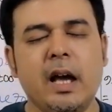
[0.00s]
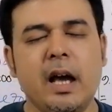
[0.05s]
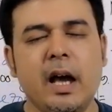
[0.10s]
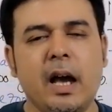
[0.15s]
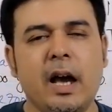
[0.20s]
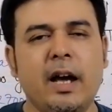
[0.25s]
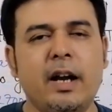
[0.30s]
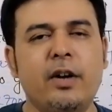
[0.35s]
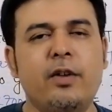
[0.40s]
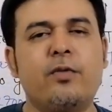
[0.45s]

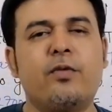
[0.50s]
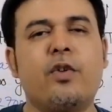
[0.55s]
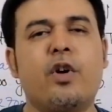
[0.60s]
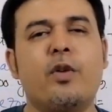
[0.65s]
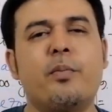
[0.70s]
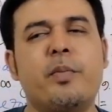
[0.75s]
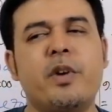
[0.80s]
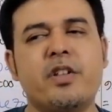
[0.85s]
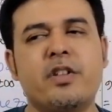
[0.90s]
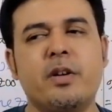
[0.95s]
and
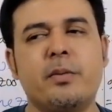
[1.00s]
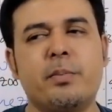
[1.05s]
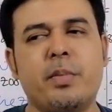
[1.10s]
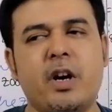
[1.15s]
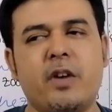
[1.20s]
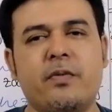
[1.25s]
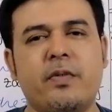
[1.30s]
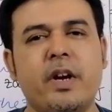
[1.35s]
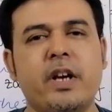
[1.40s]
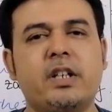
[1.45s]
for present
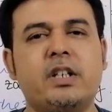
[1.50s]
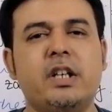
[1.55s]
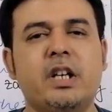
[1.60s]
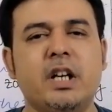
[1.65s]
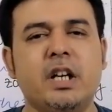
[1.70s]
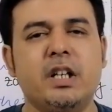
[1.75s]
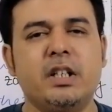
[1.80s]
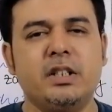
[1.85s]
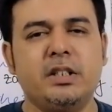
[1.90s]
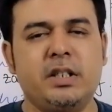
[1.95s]
perfect
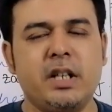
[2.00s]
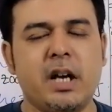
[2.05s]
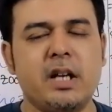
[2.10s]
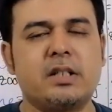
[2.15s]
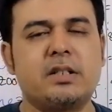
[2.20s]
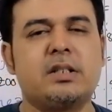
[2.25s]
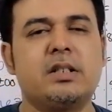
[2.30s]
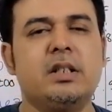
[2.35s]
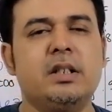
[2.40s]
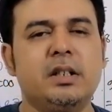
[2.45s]

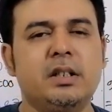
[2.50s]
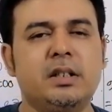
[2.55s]
just